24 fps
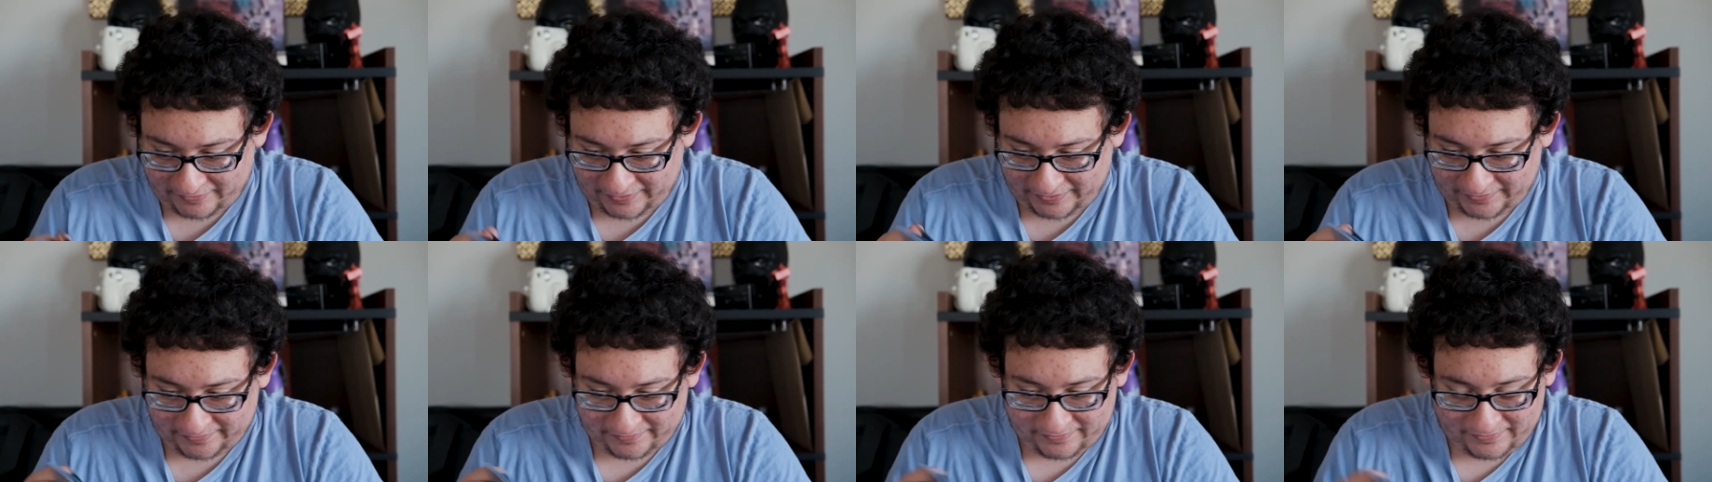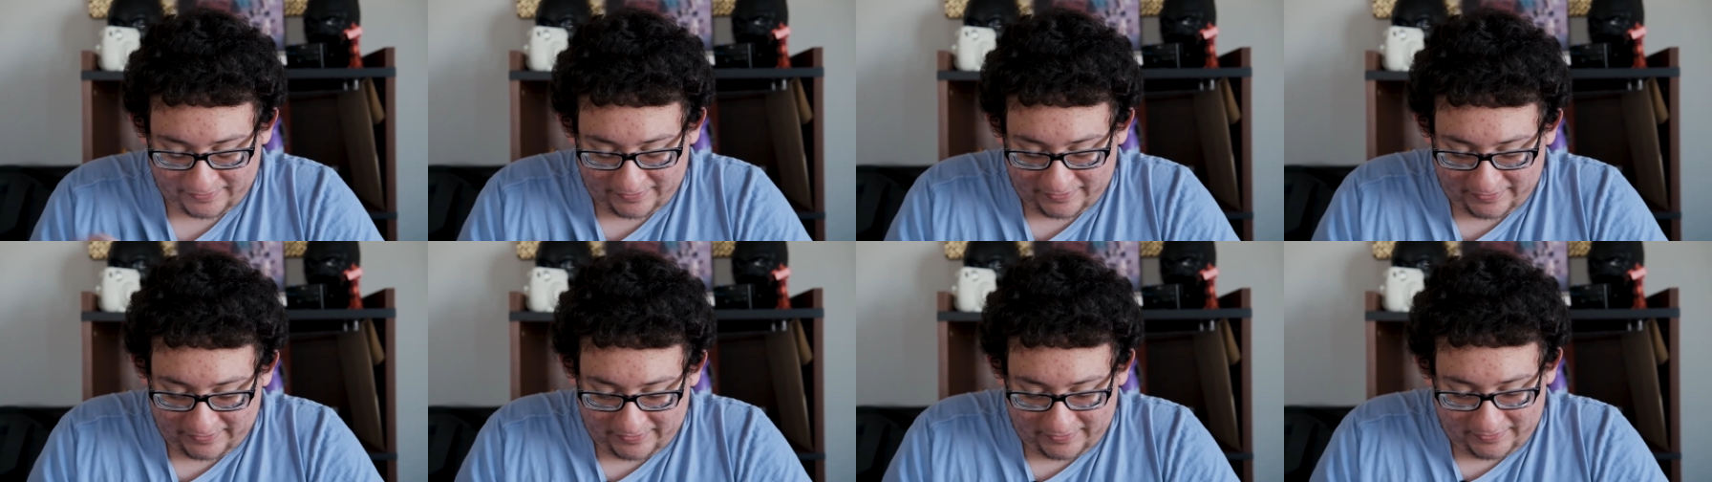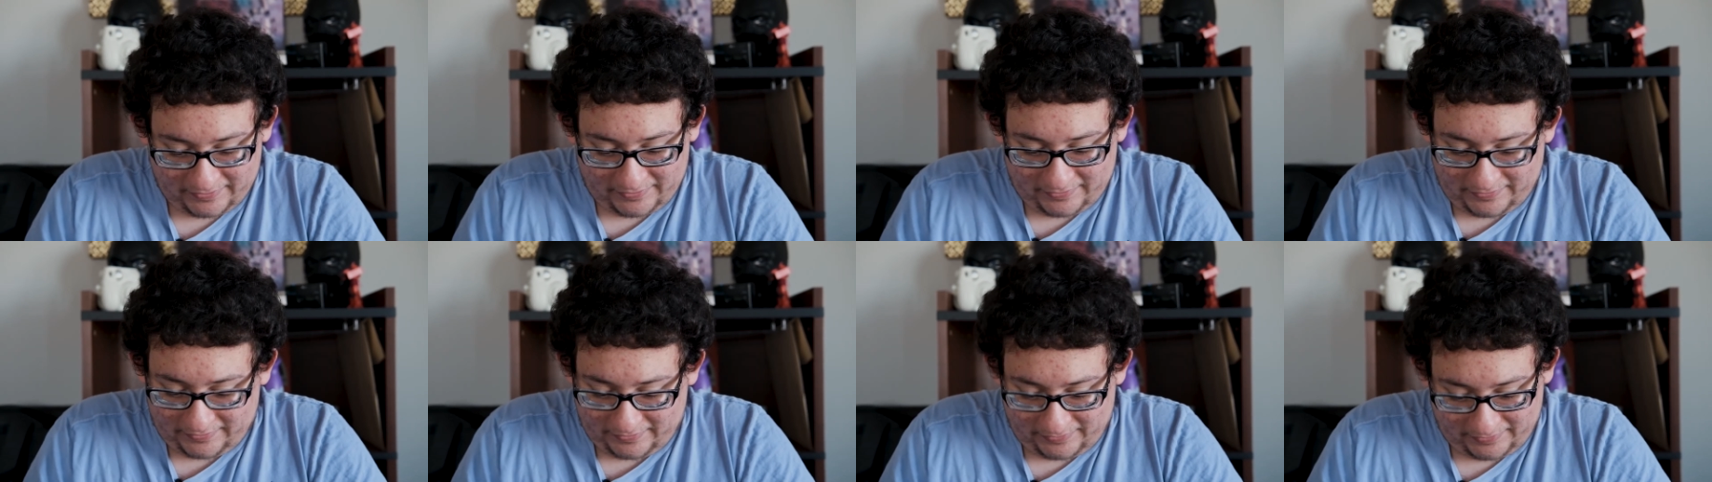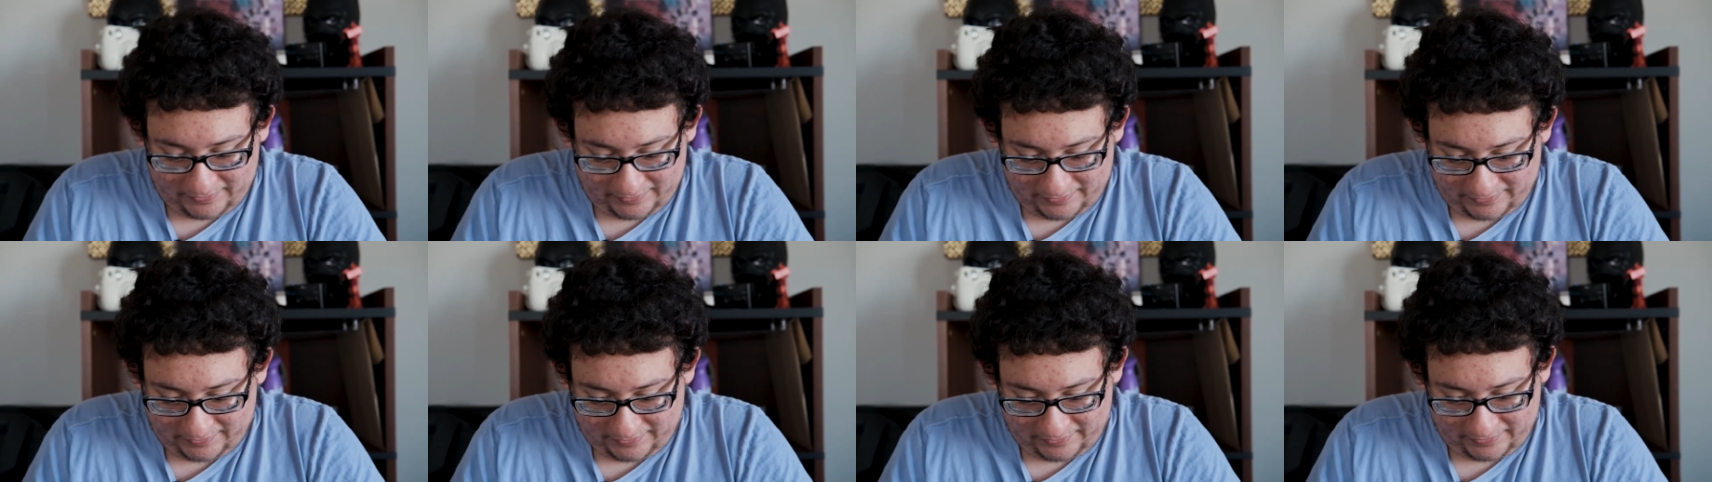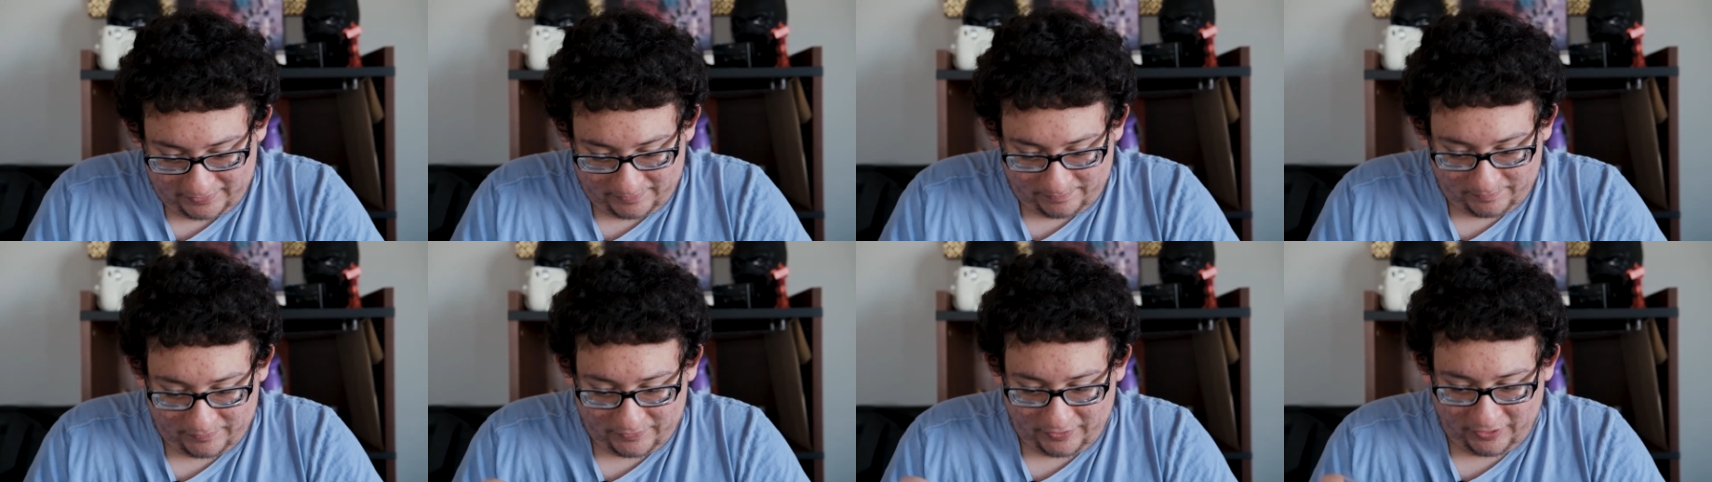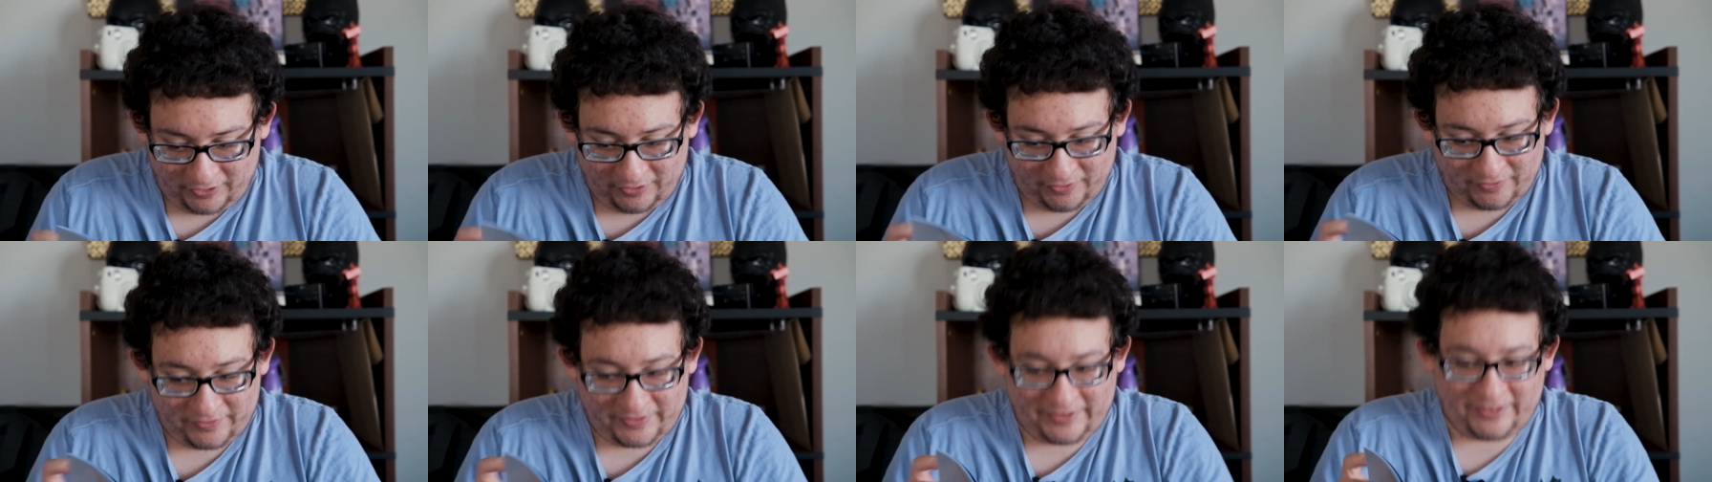and
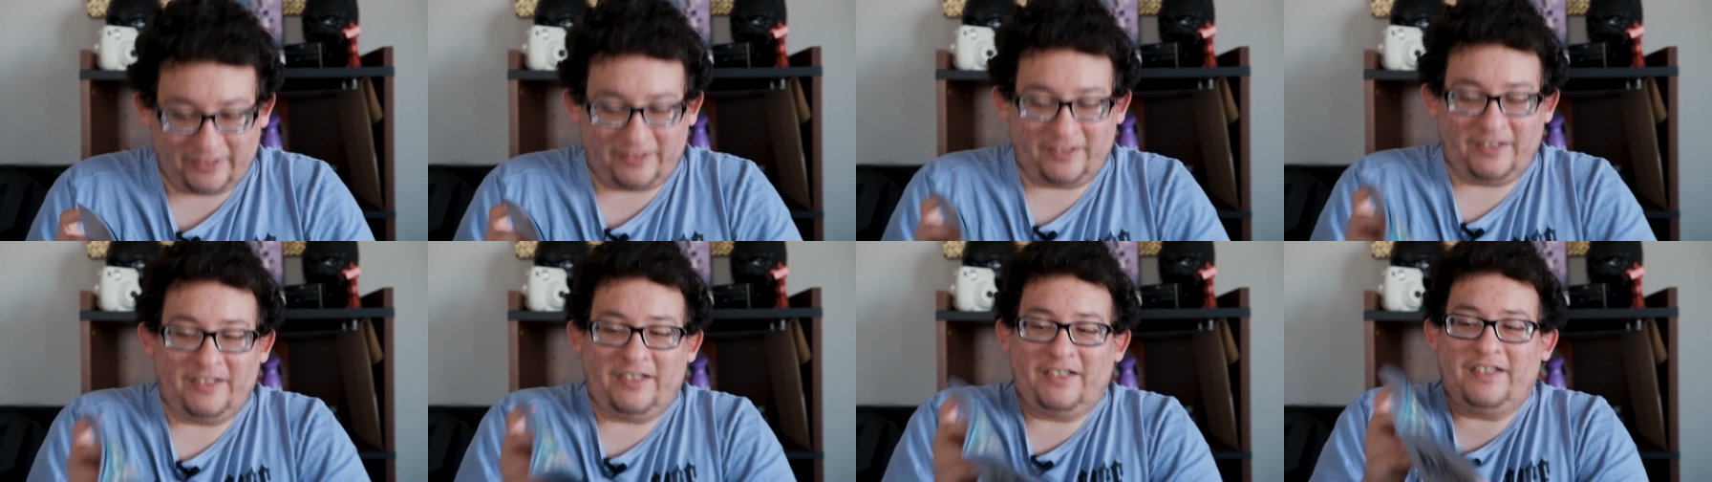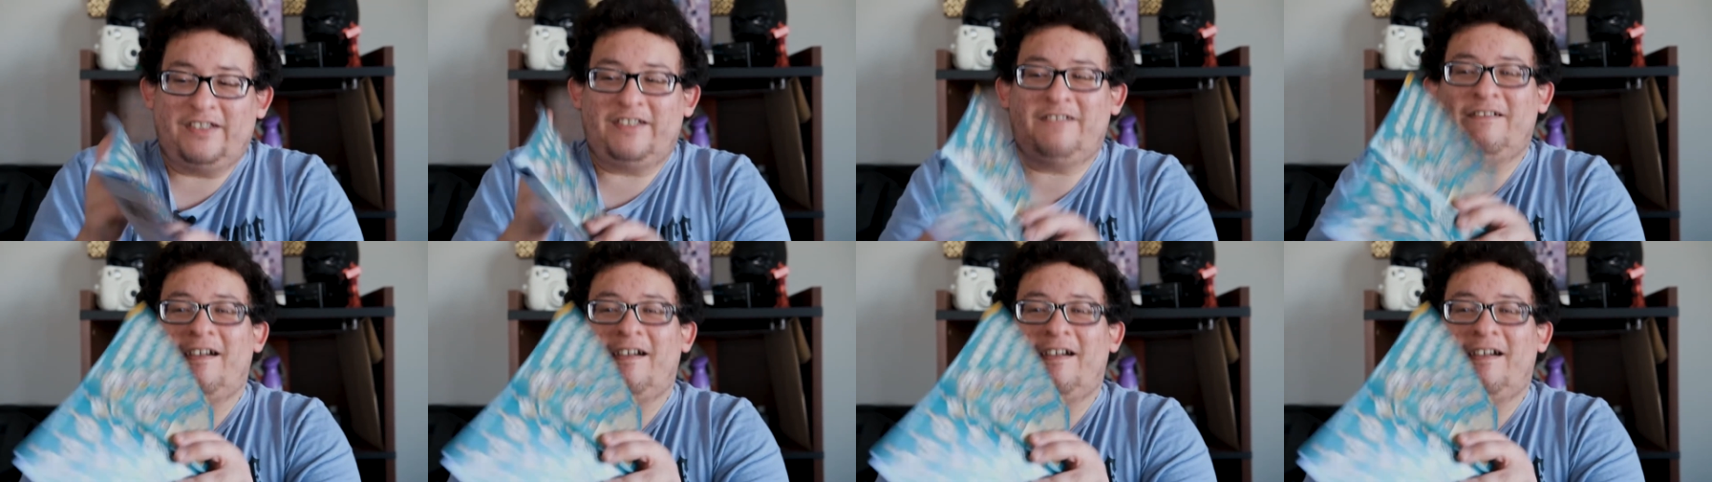oh, here you